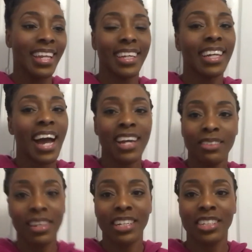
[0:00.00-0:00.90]
Like, I
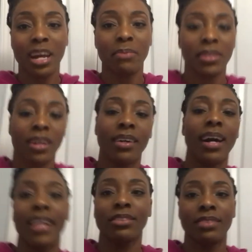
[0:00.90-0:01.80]
don't like shopping, y'all.
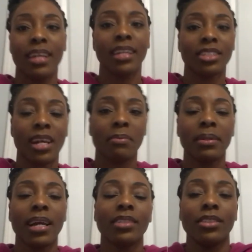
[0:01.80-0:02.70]
I do not like
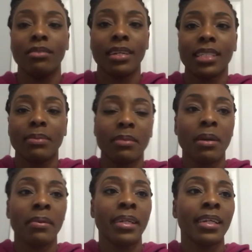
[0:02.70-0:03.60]
shopping. I don't like spending
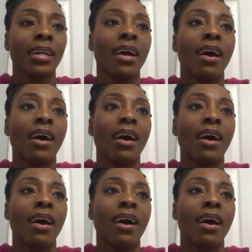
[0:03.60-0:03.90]
my money.